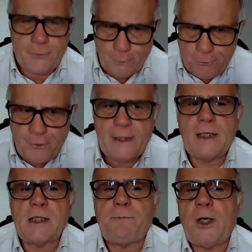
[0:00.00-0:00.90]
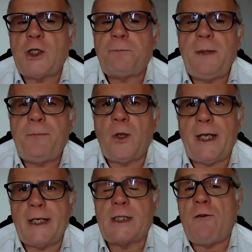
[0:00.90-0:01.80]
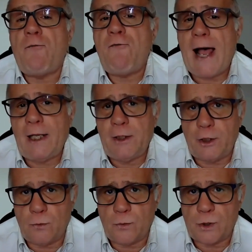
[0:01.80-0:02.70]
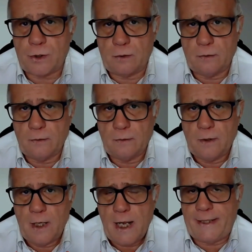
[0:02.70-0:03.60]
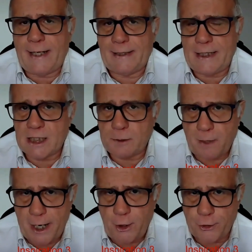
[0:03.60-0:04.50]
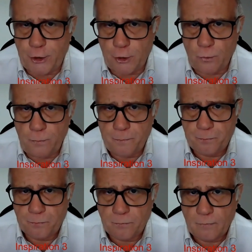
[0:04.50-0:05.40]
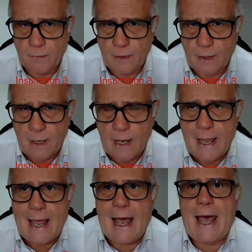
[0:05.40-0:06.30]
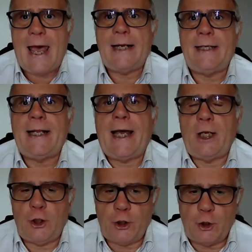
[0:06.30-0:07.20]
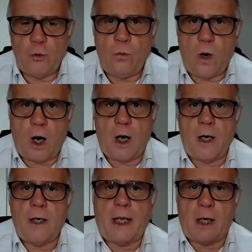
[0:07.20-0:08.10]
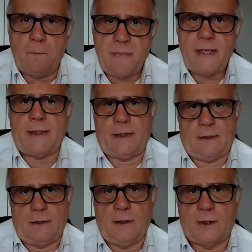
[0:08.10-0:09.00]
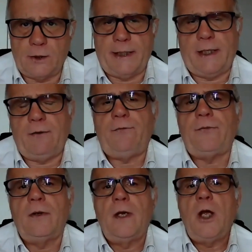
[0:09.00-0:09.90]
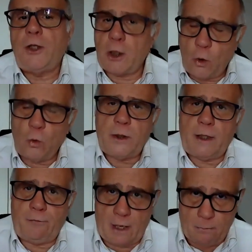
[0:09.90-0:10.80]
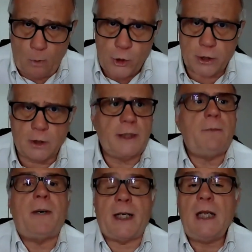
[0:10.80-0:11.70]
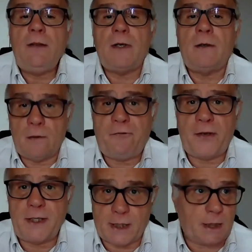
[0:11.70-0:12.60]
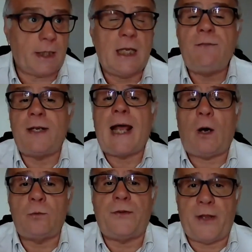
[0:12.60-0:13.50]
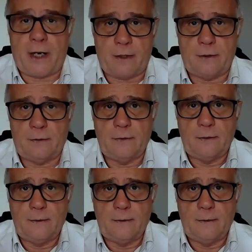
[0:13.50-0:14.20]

A third thing that inspires people is the values that inspire you and that you are committed to live not only emotionally, but even physically, even out there.